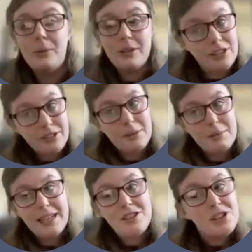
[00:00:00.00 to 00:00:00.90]
which is going
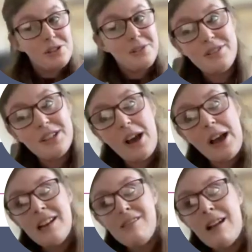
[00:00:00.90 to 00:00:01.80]
to be an issue because you
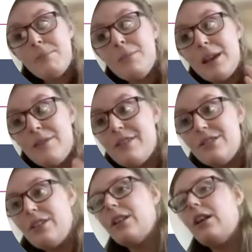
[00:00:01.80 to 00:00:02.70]
can't ARN if
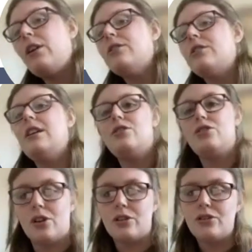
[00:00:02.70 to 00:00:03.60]
your internal os is
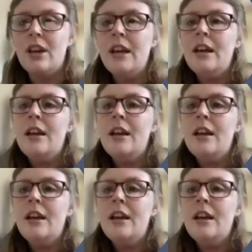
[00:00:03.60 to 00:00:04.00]
shut.